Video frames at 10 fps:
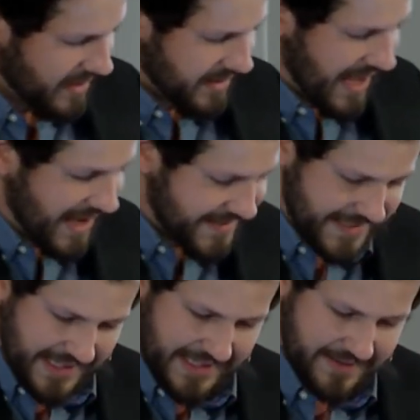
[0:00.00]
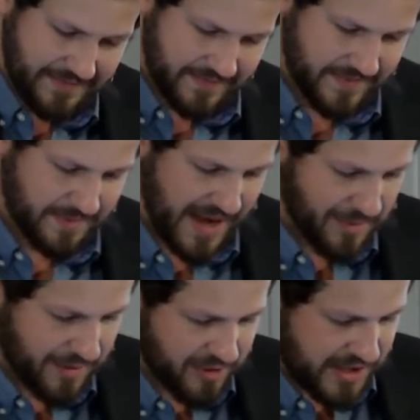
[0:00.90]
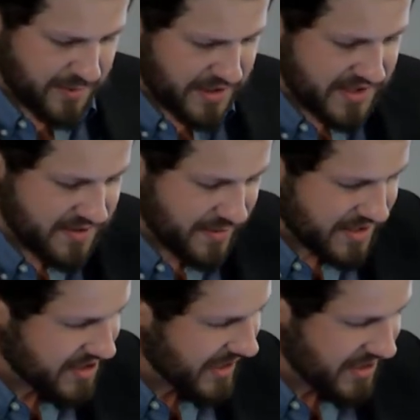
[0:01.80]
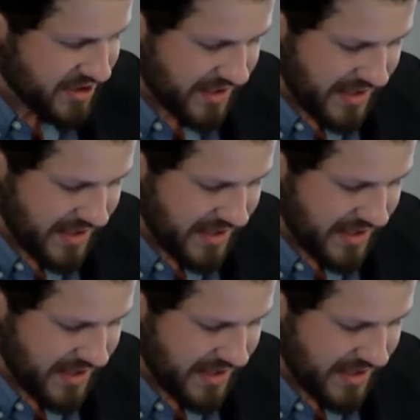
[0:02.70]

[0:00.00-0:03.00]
Lastly, Babylon brainwashes through education,